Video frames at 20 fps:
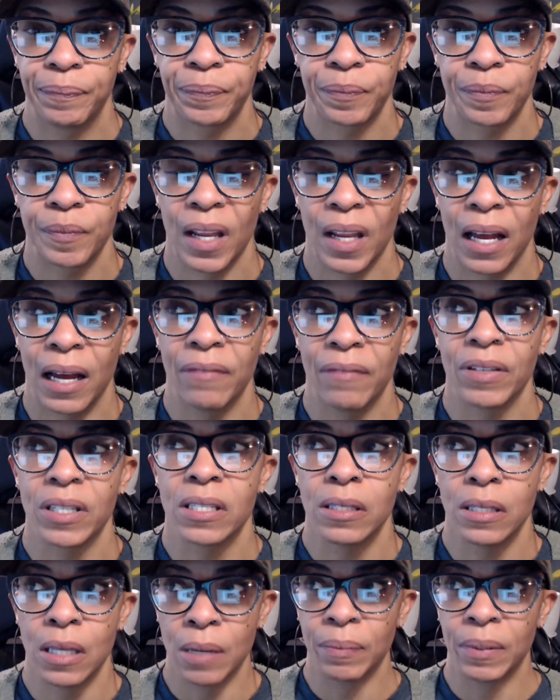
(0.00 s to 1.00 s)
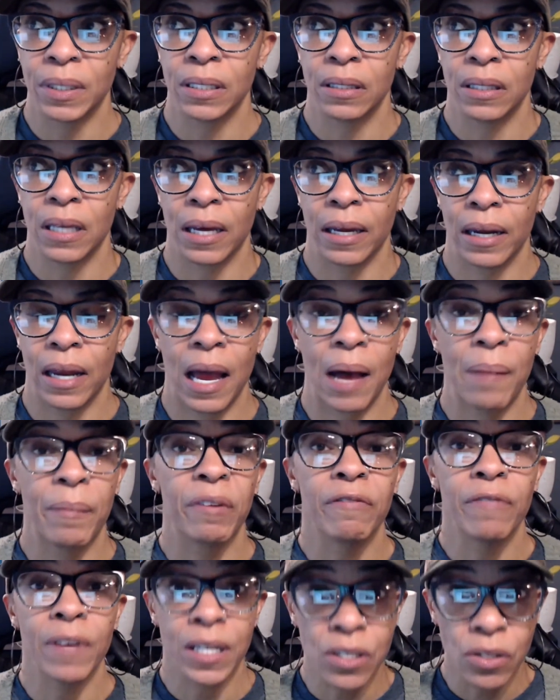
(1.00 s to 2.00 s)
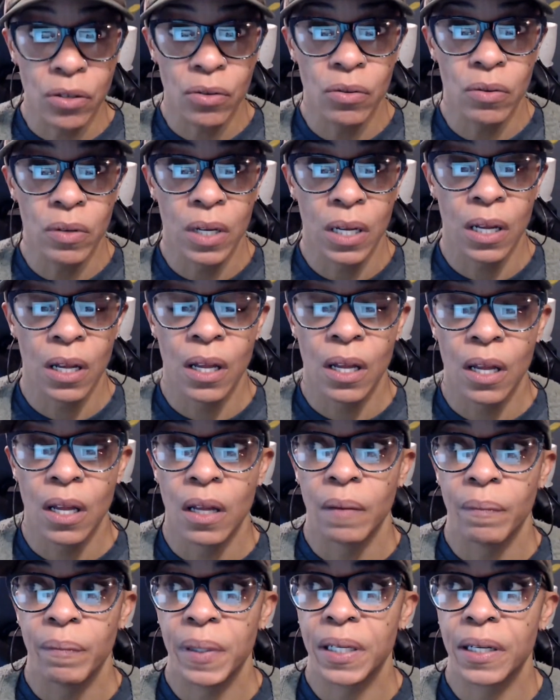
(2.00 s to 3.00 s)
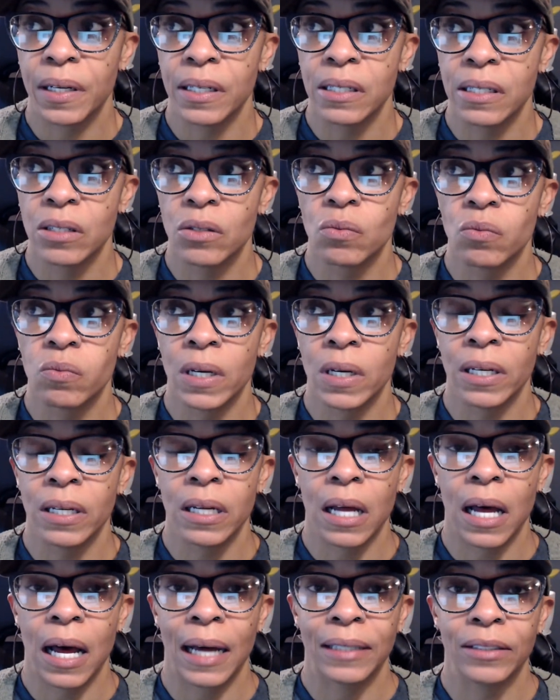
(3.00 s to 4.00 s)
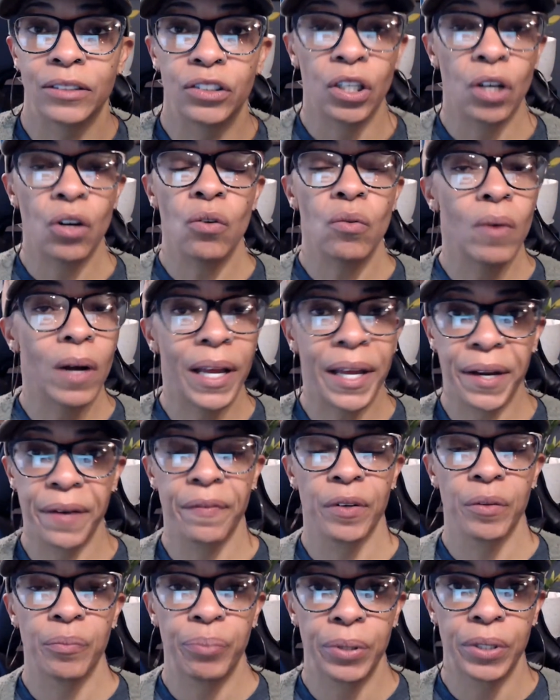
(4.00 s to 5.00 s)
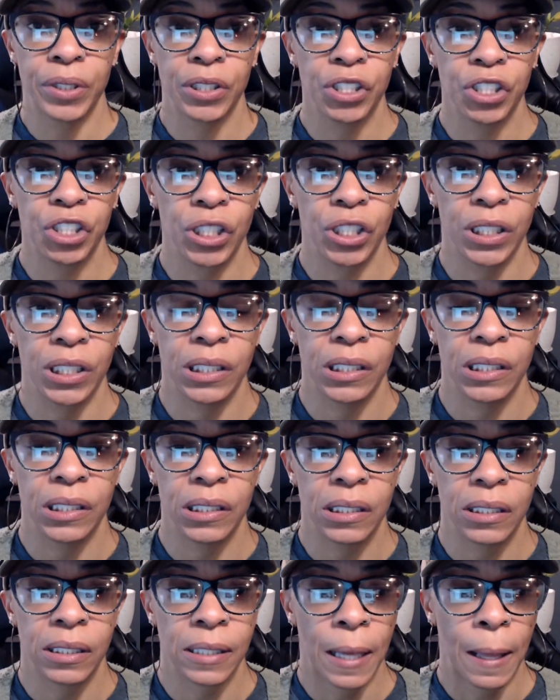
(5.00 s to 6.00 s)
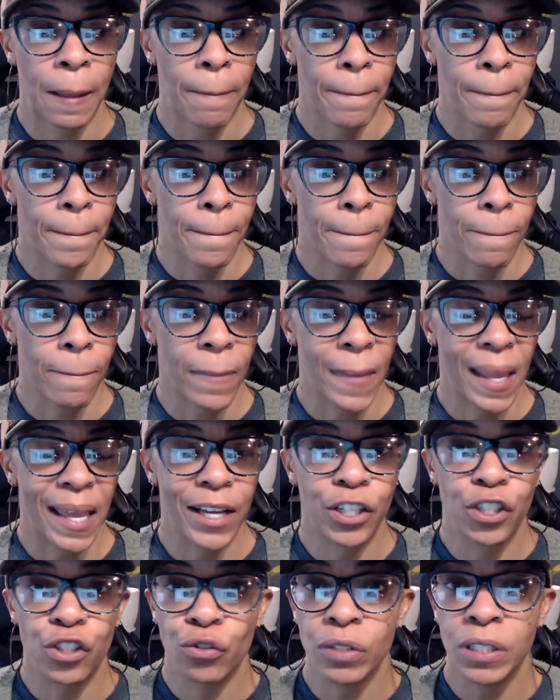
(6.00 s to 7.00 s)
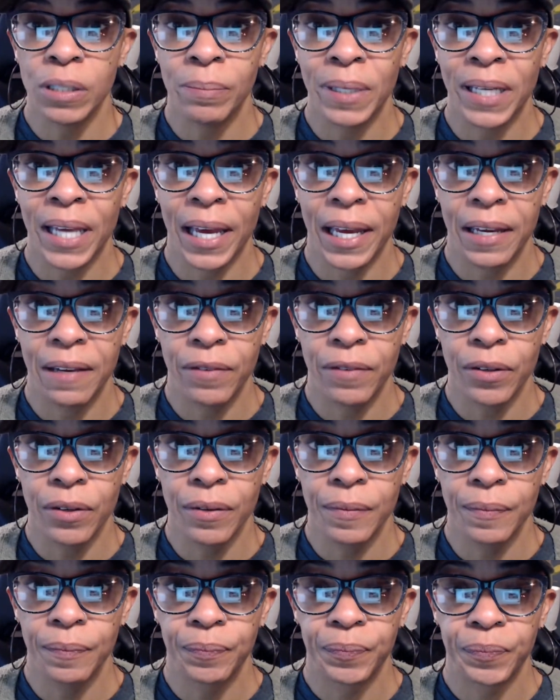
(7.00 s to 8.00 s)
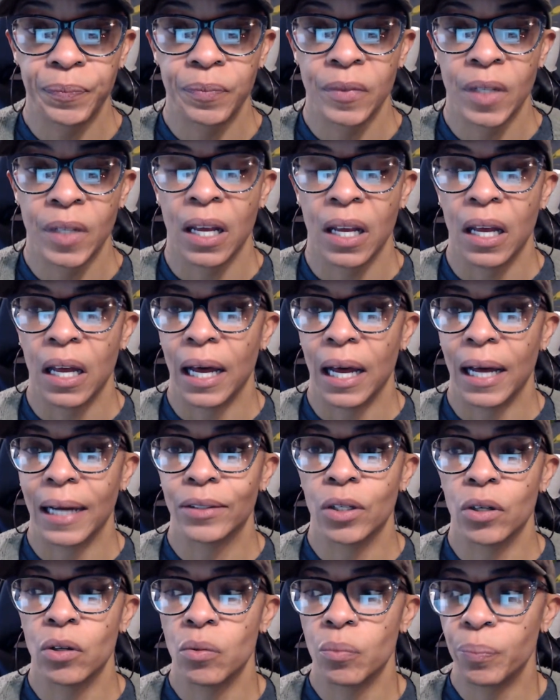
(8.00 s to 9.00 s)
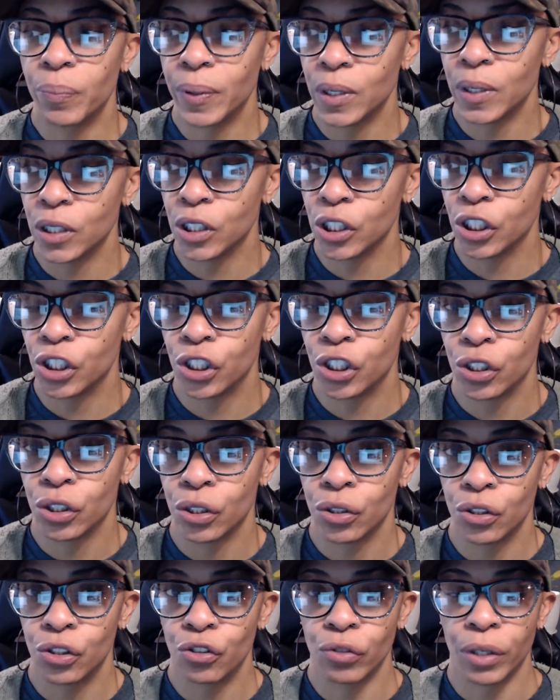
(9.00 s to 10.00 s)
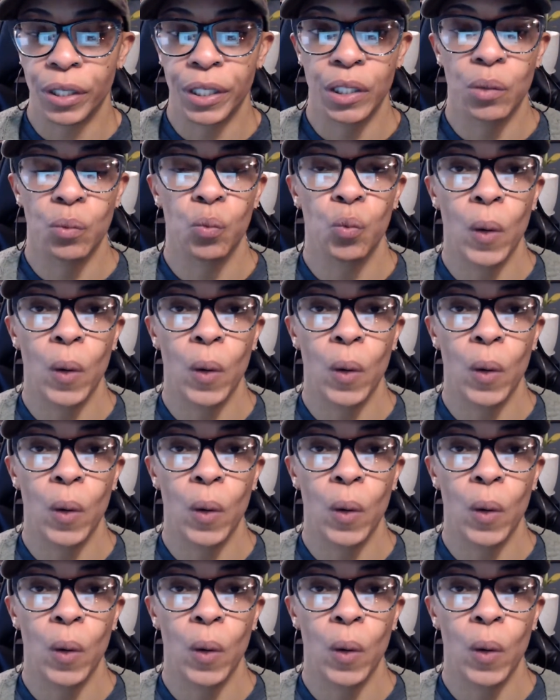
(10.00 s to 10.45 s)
I've accepted that I'm a vessel because what I don't ever push is extreme behavior. I don't push straight up weight